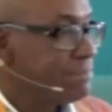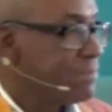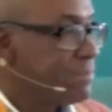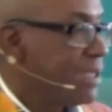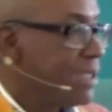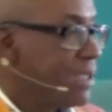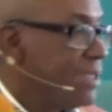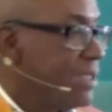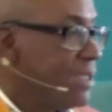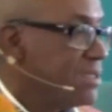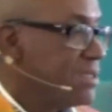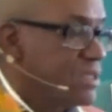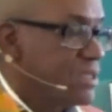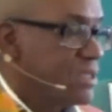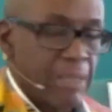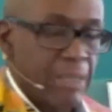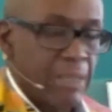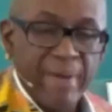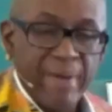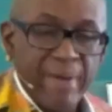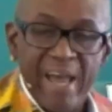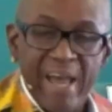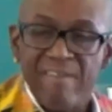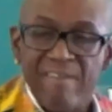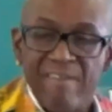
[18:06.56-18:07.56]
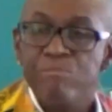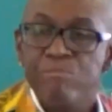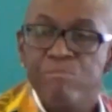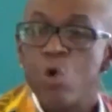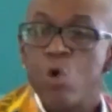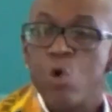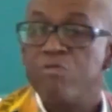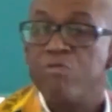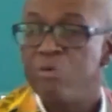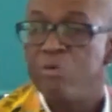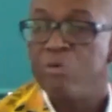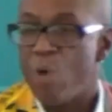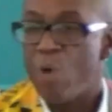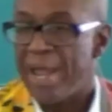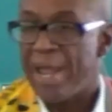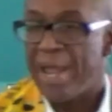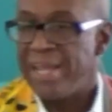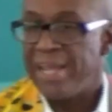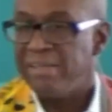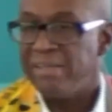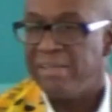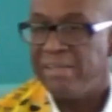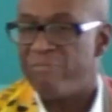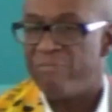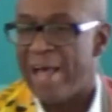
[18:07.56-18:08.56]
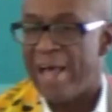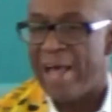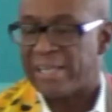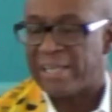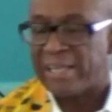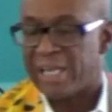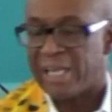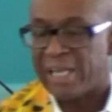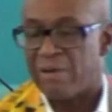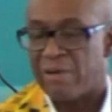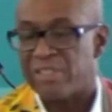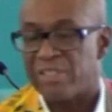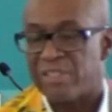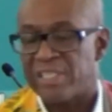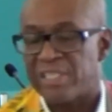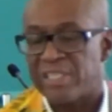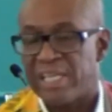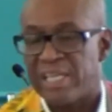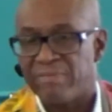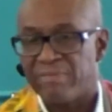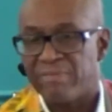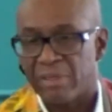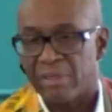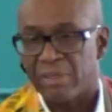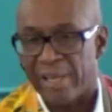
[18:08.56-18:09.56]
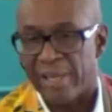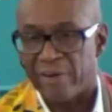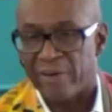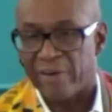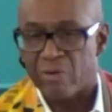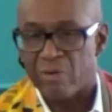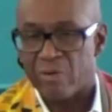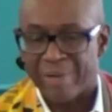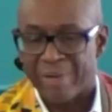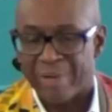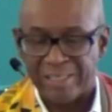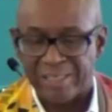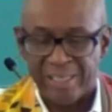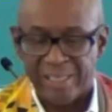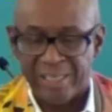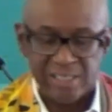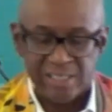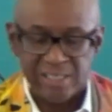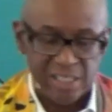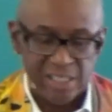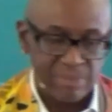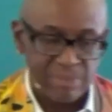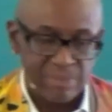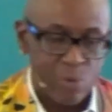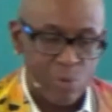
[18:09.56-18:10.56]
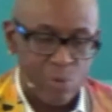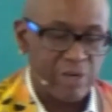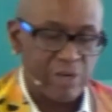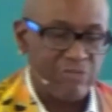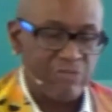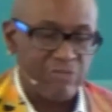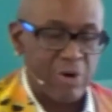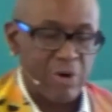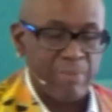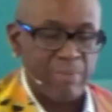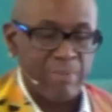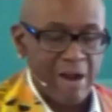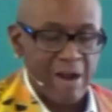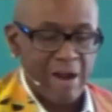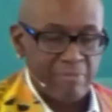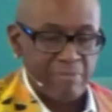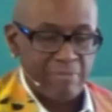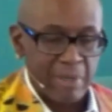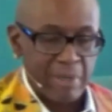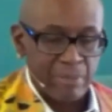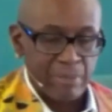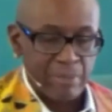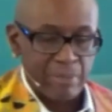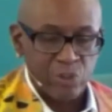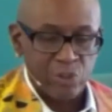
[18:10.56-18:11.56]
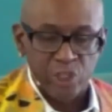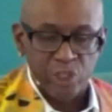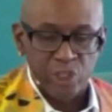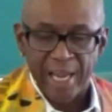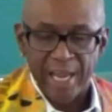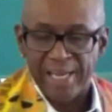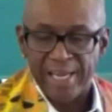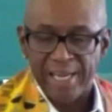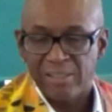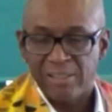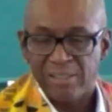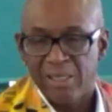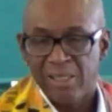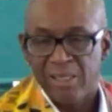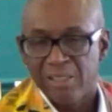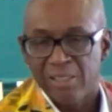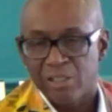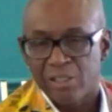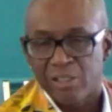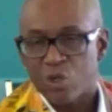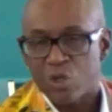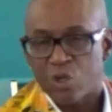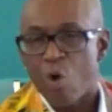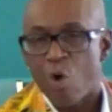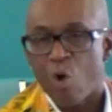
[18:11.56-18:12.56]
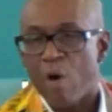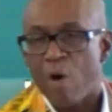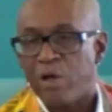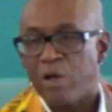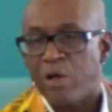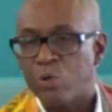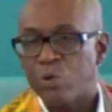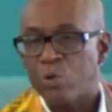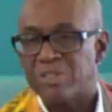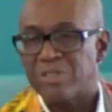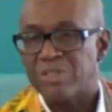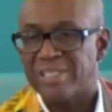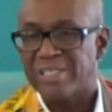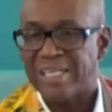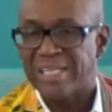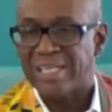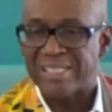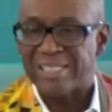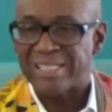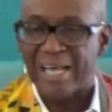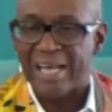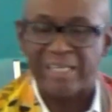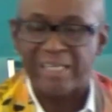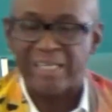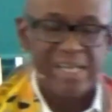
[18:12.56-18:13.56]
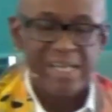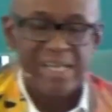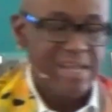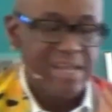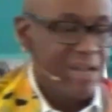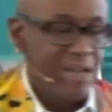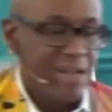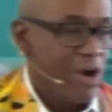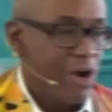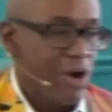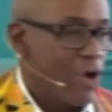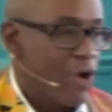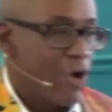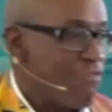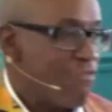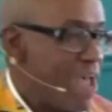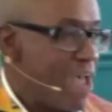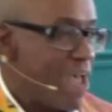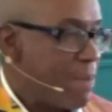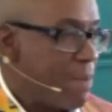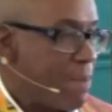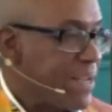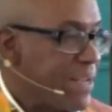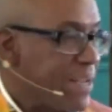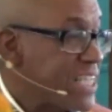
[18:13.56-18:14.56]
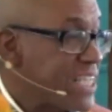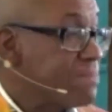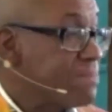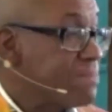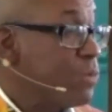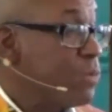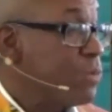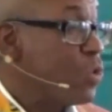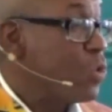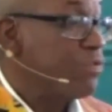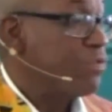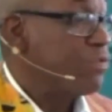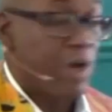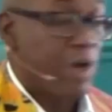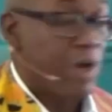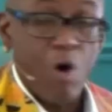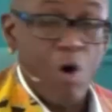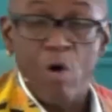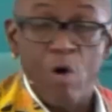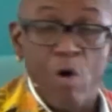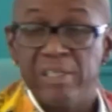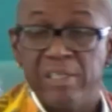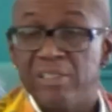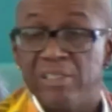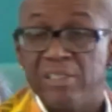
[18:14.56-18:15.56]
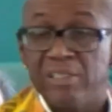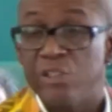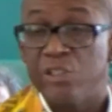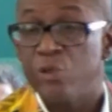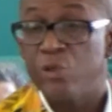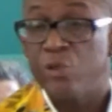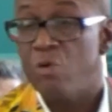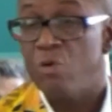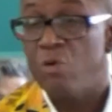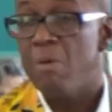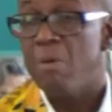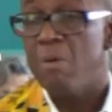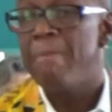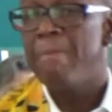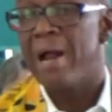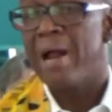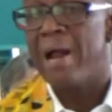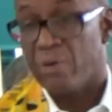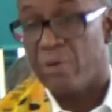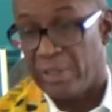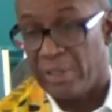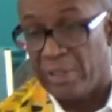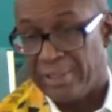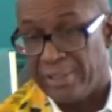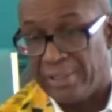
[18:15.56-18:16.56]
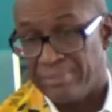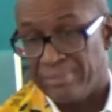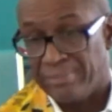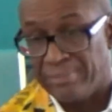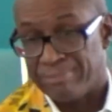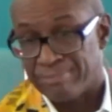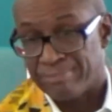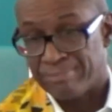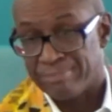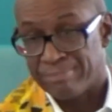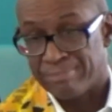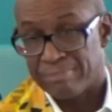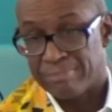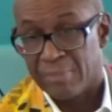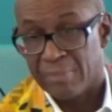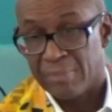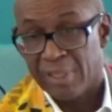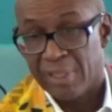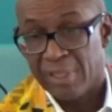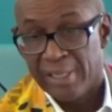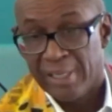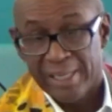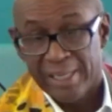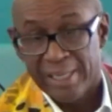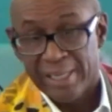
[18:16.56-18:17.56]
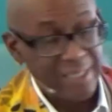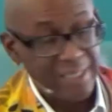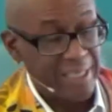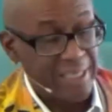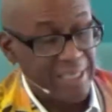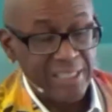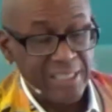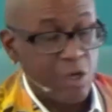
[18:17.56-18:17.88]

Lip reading: Some have moved away. In fact, I received a letter in my desk this morning from our member Jane DeCoyle, who says that her family has moved on to Maryland, and they don't